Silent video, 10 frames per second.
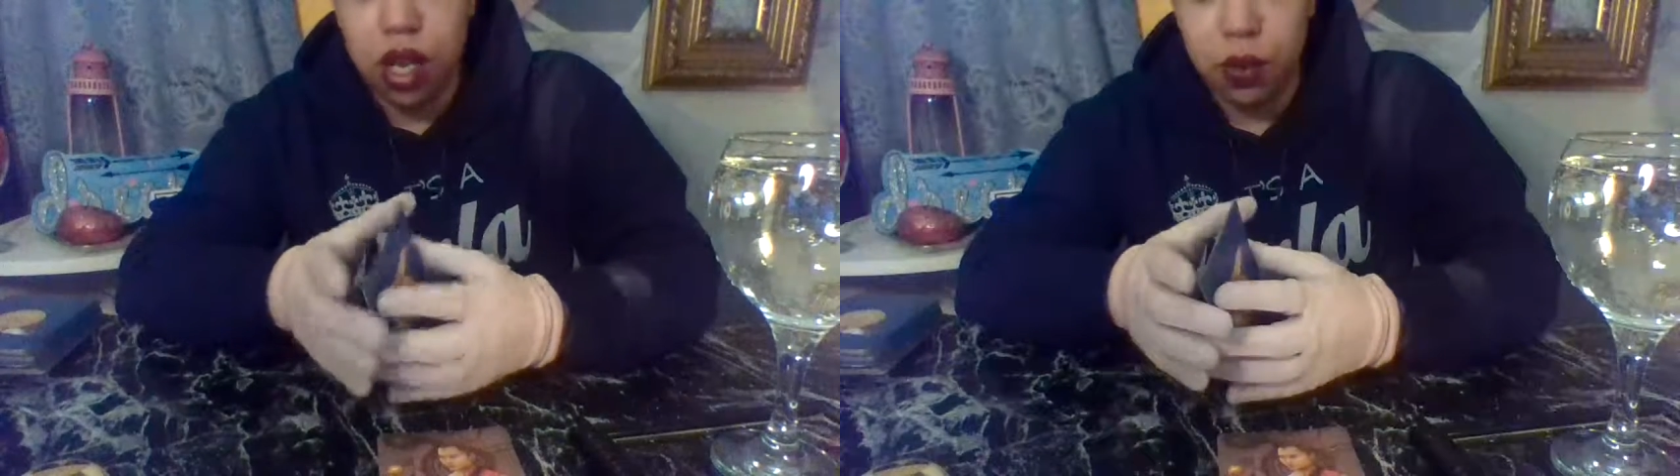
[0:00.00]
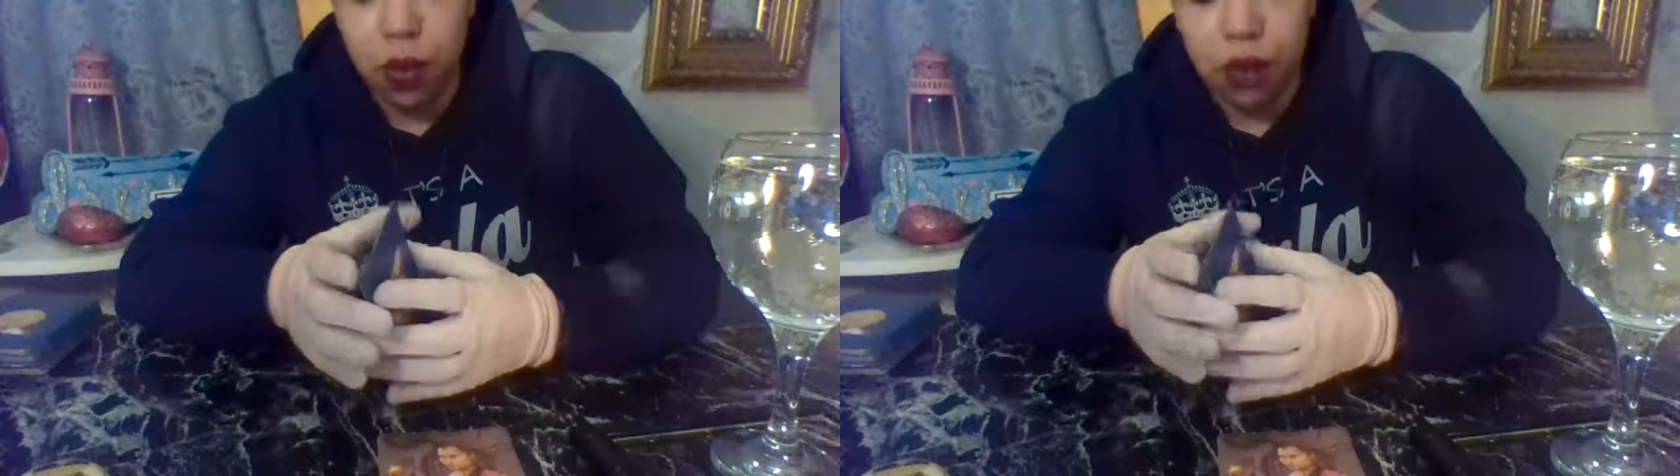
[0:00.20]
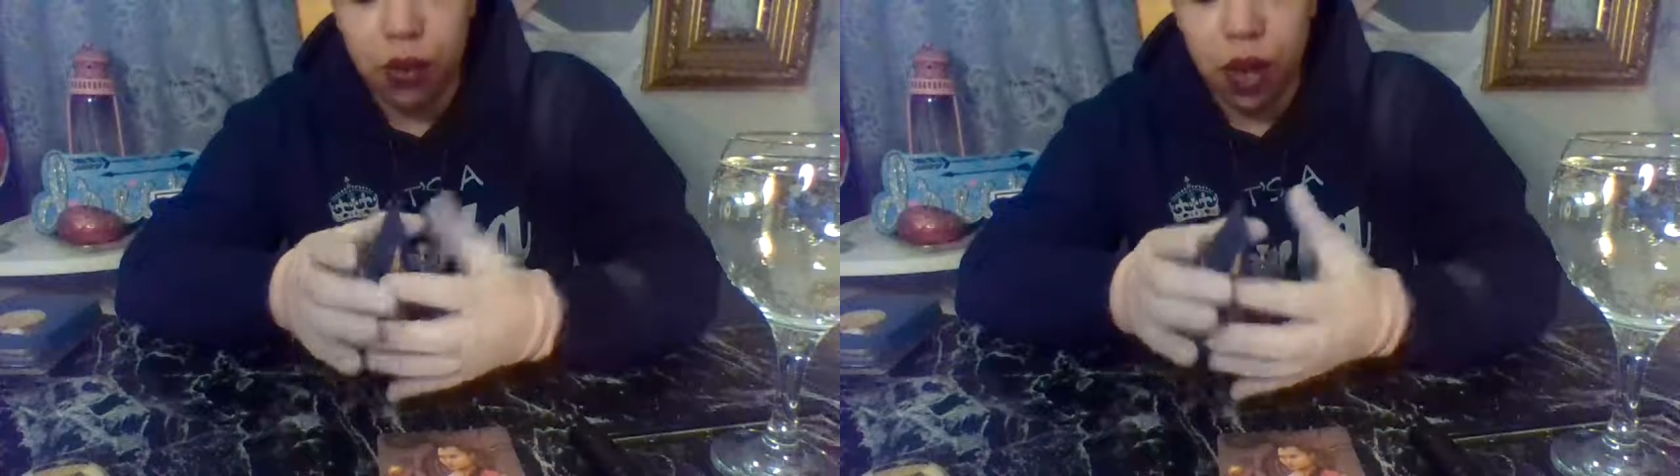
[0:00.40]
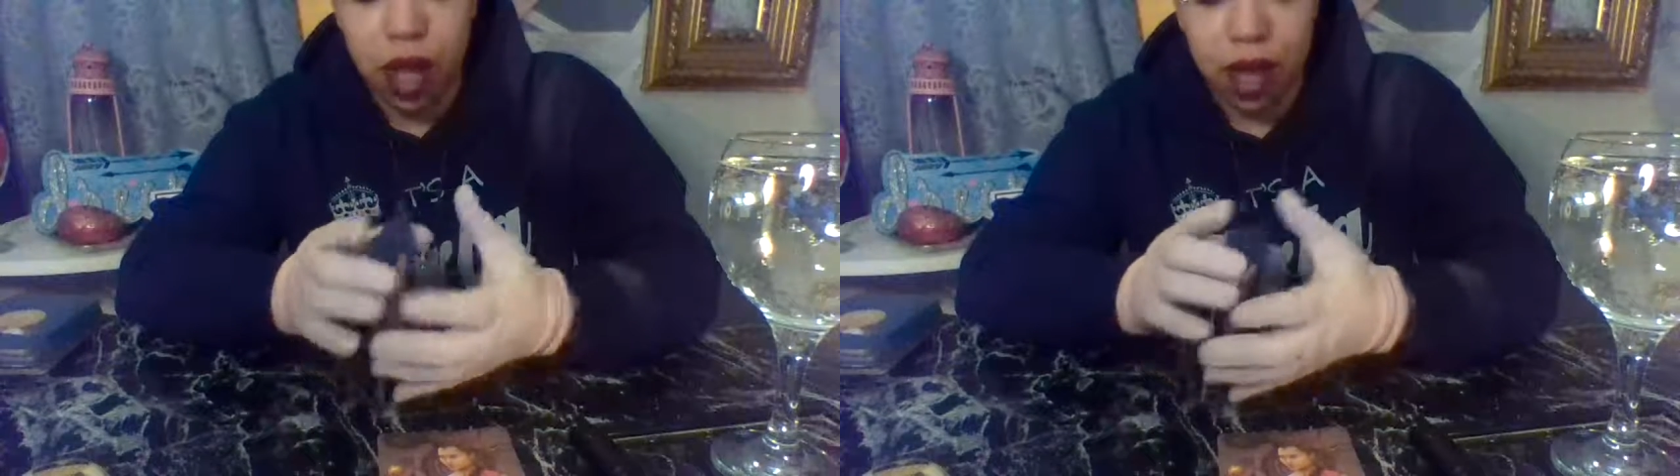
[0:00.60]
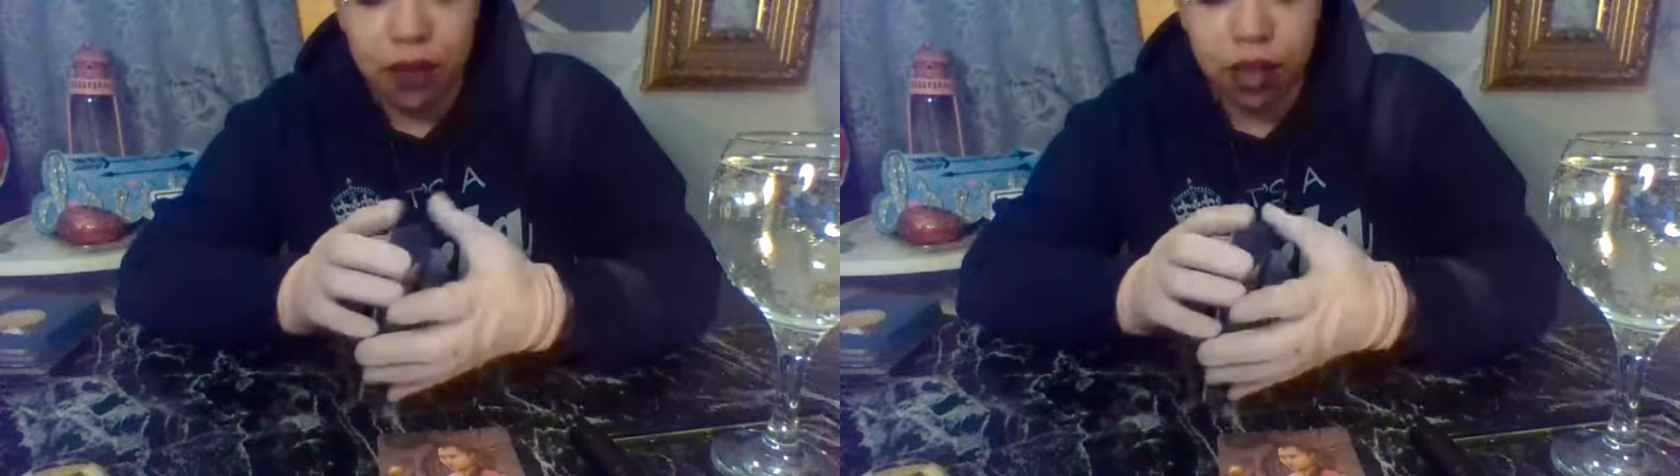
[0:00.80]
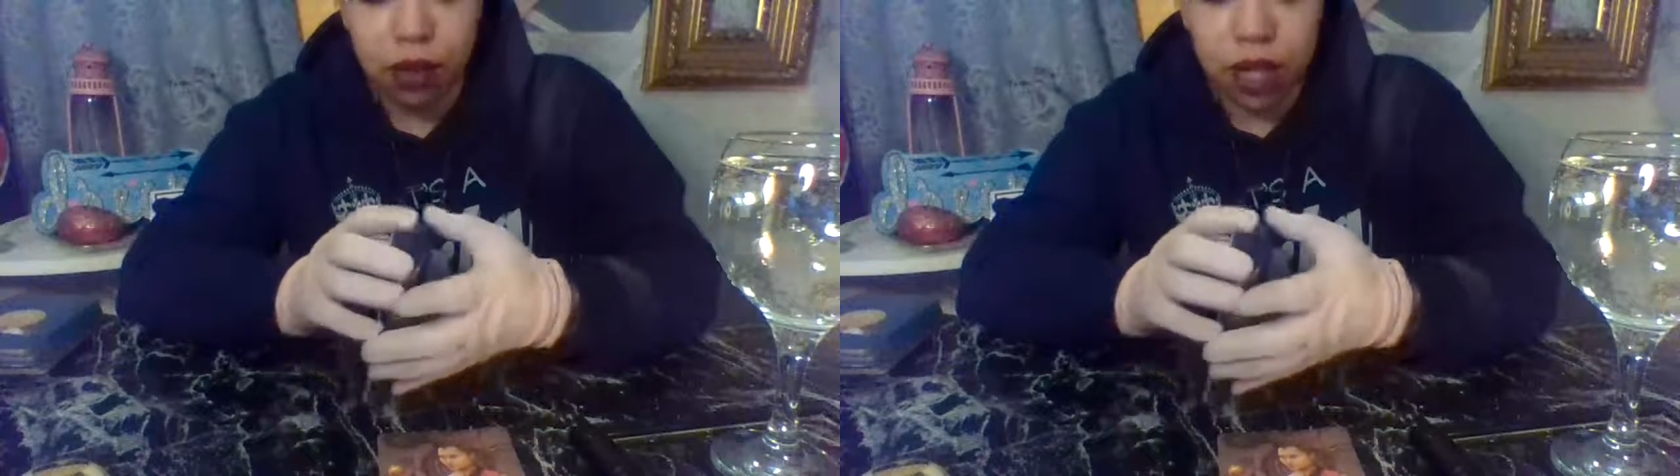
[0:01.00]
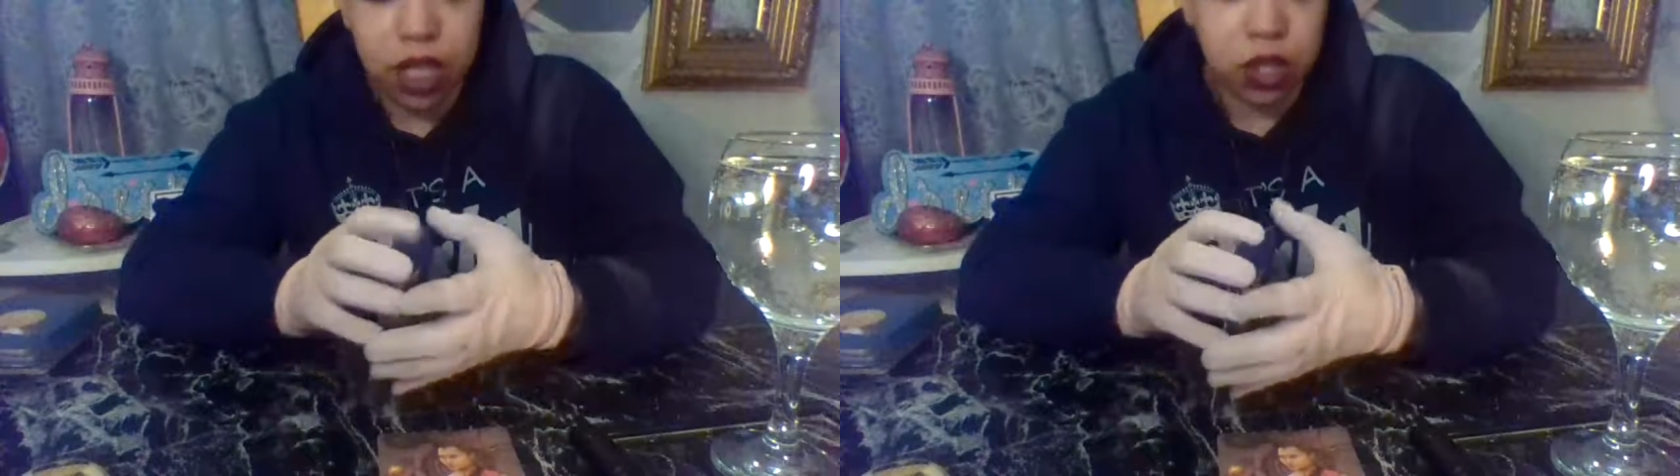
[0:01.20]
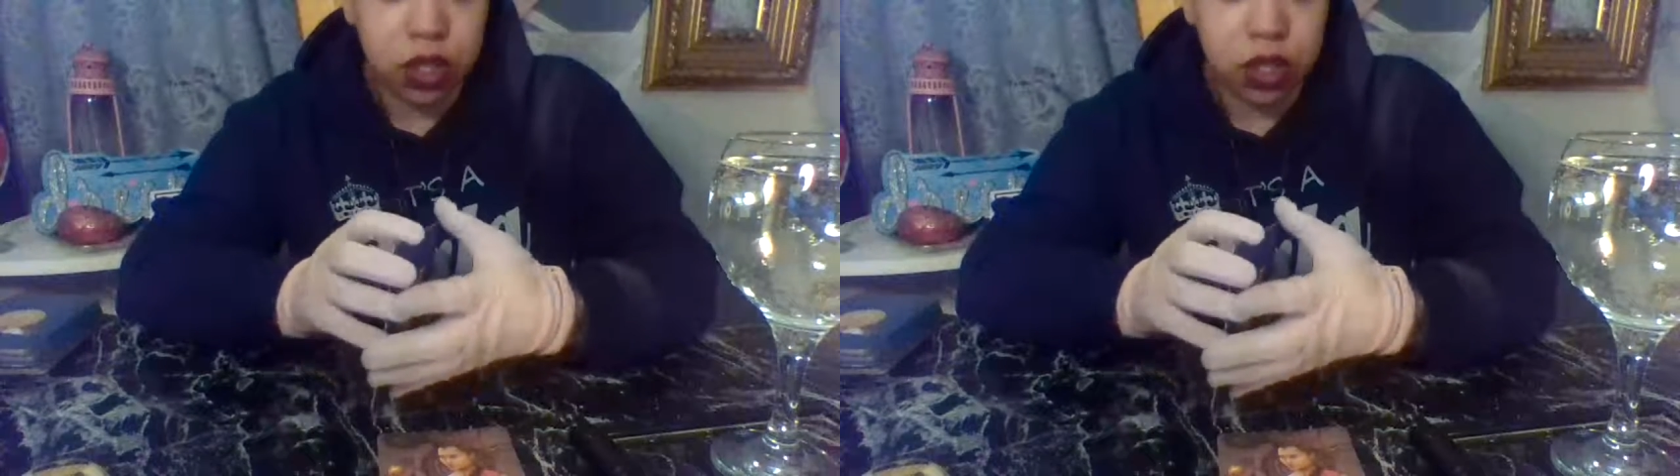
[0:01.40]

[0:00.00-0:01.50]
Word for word: you if you haven't already